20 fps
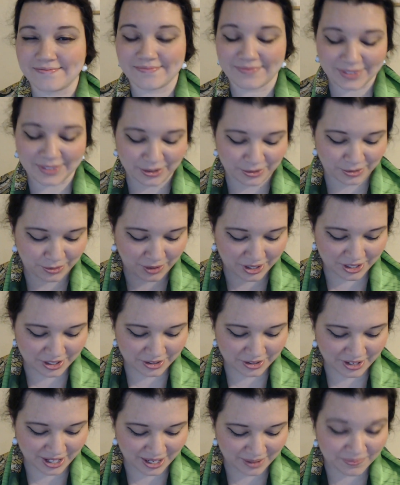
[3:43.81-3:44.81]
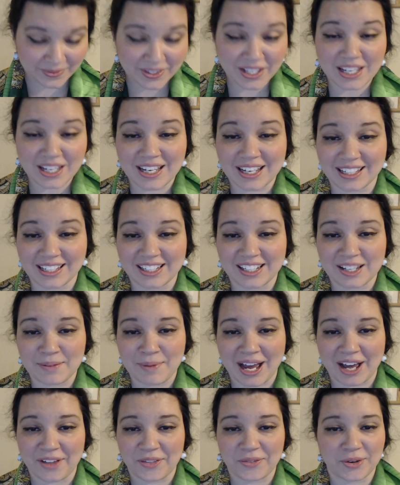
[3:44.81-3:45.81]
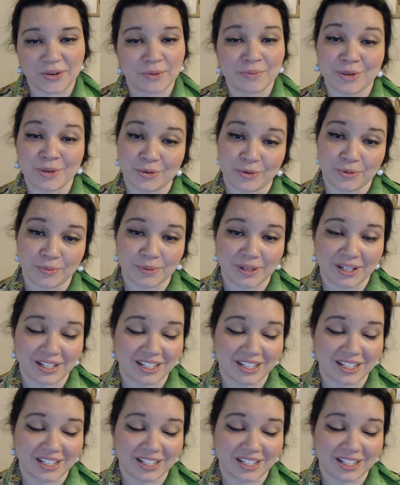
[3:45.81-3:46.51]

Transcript: Don't want to do that. Clean the bathroom. Nope.